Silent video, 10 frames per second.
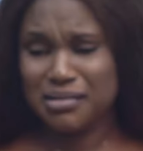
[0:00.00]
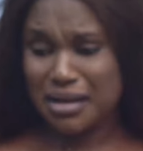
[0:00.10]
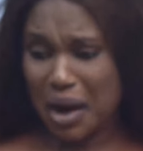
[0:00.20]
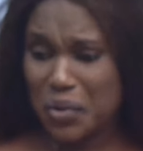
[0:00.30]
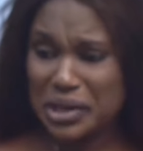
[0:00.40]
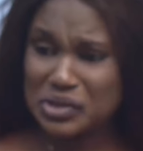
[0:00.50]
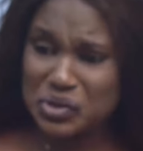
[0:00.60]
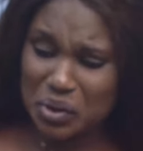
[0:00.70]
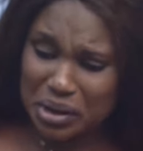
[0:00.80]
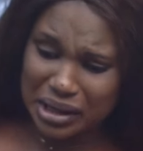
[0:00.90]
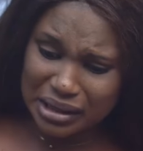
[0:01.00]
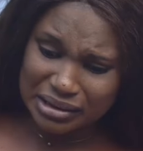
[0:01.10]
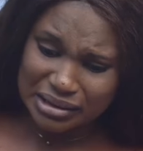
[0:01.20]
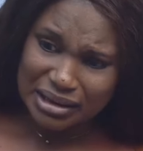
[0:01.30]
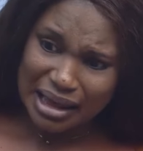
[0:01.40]
Look at who is talking.
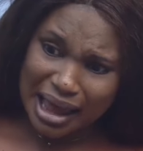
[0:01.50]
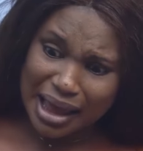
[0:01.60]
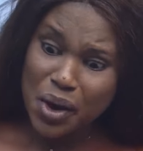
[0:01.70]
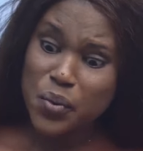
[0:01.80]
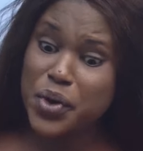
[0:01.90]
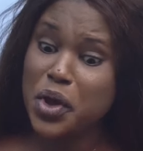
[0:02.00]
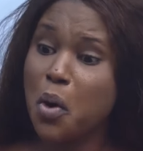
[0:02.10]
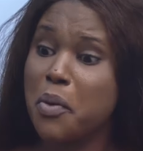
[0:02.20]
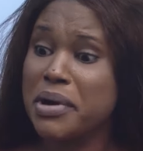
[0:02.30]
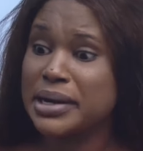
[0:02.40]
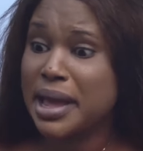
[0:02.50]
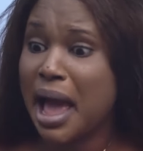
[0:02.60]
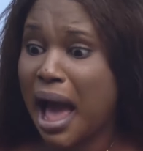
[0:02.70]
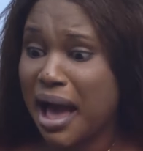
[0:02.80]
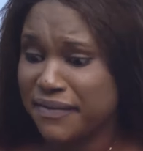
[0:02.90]
Eh? We already
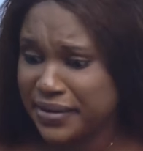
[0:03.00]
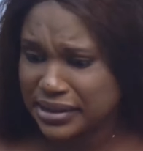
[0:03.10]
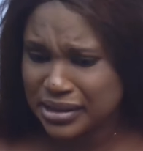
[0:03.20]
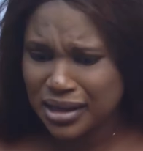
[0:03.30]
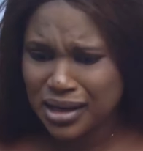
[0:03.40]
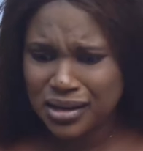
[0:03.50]
have it.